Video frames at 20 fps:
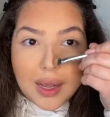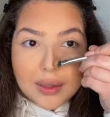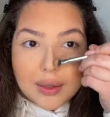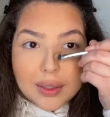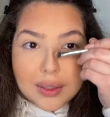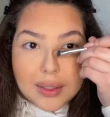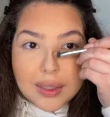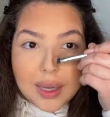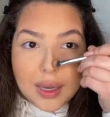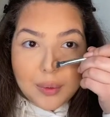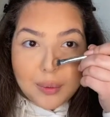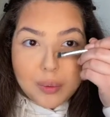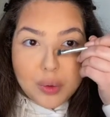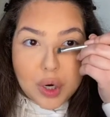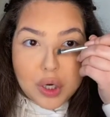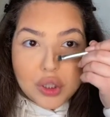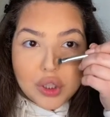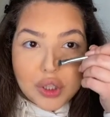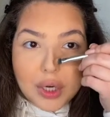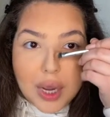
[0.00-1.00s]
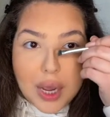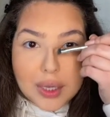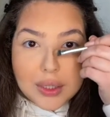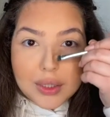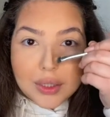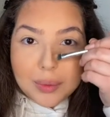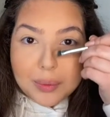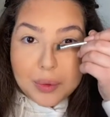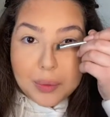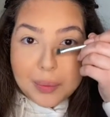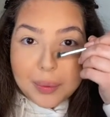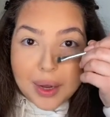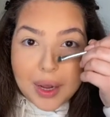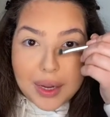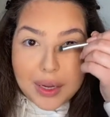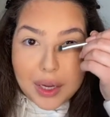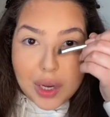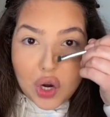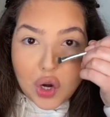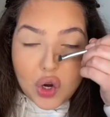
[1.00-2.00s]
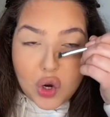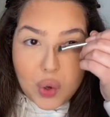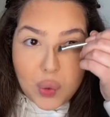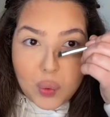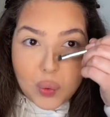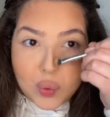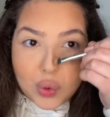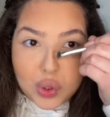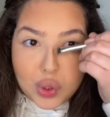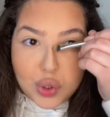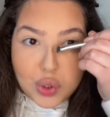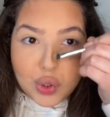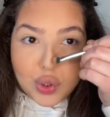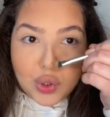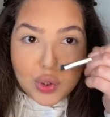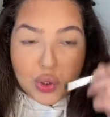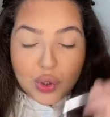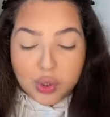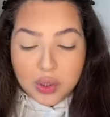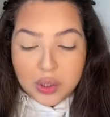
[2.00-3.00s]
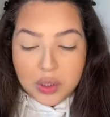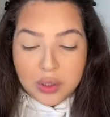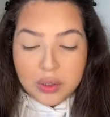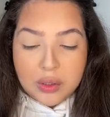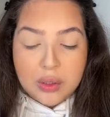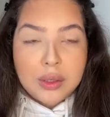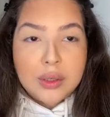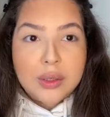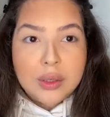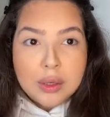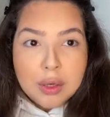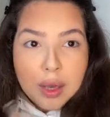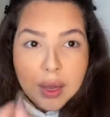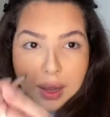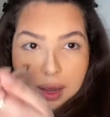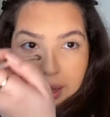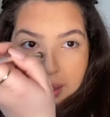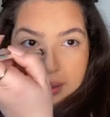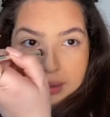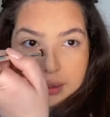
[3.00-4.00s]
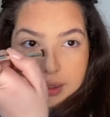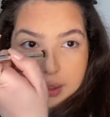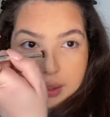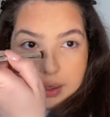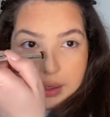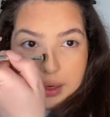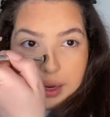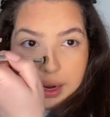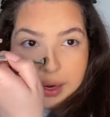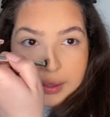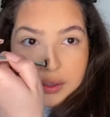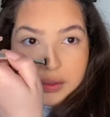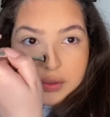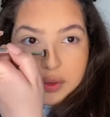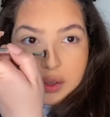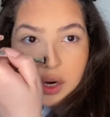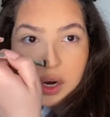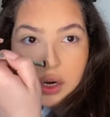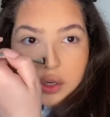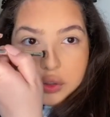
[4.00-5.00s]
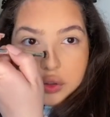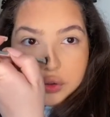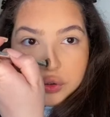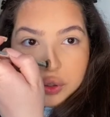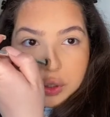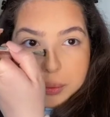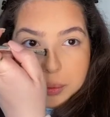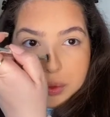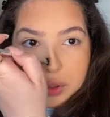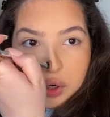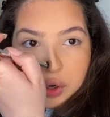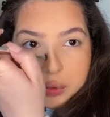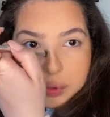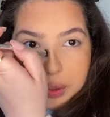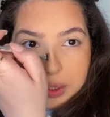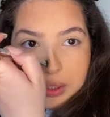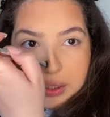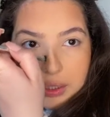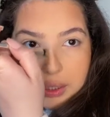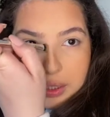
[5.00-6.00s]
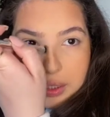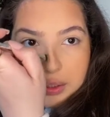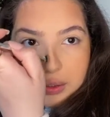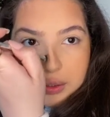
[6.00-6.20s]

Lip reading: the same brush to add some on my nose as like kind of a contour, but not really.